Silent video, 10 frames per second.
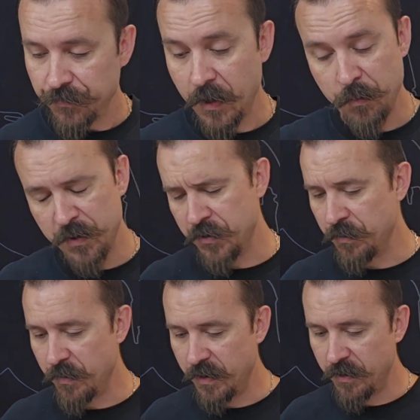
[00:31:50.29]
I'll miss
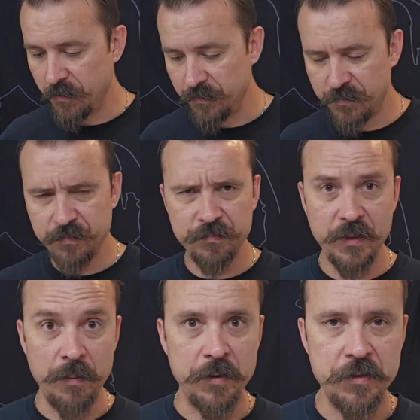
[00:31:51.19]
them, but it'll
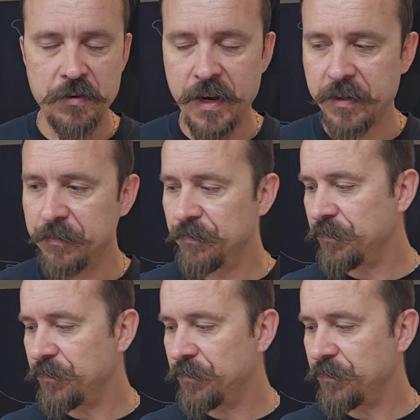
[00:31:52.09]
keep me distracted.